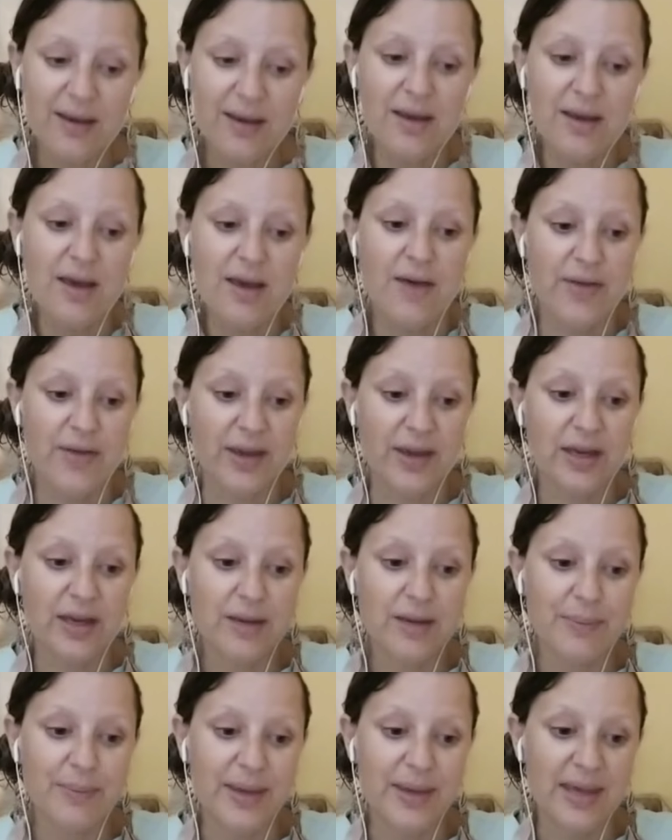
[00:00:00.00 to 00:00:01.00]
they're going to
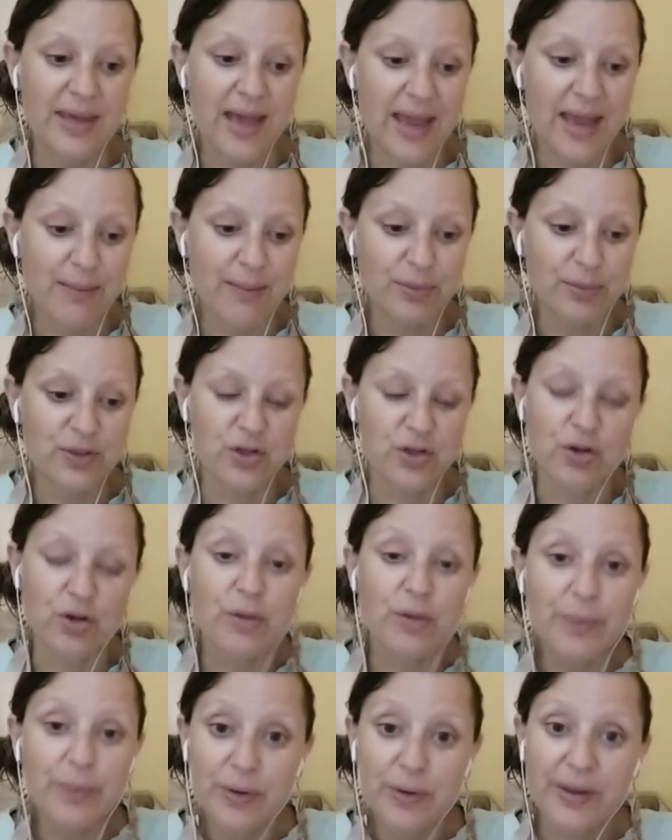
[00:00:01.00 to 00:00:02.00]
be able to
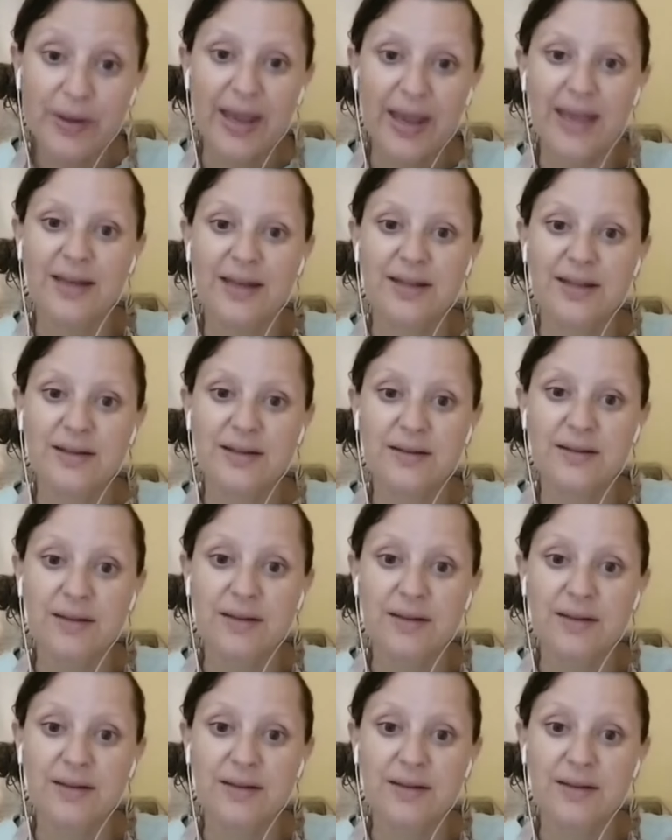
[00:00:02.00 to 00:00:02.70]
communicate in